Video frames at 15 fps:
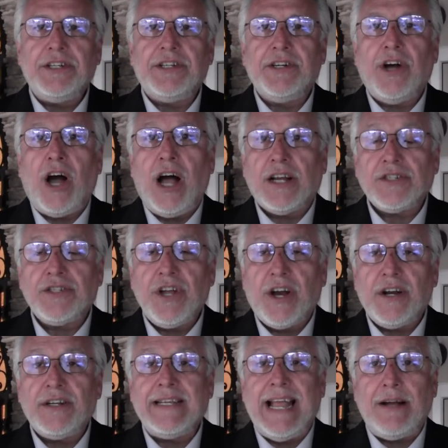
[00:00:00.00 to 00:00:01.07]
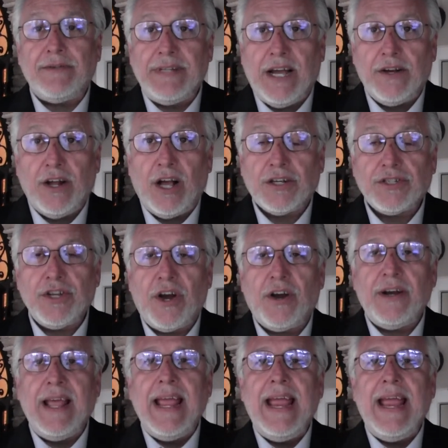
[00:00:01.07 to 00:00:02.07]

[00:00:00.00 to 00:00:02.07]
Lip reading: to Oxnard, downtown Oxnard,